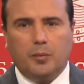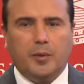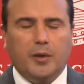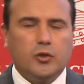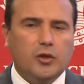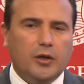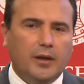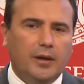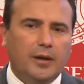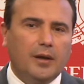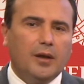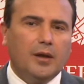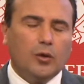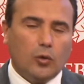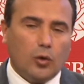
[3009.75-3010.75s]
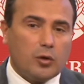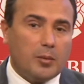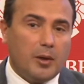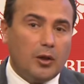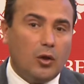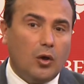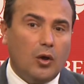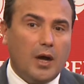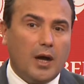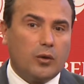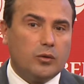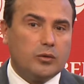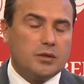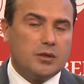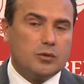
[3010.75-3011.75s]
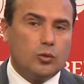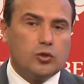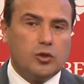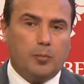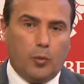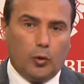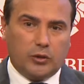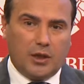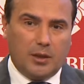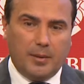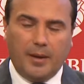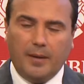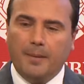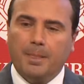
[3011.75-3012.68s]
after the COVID crisis or for other reasons.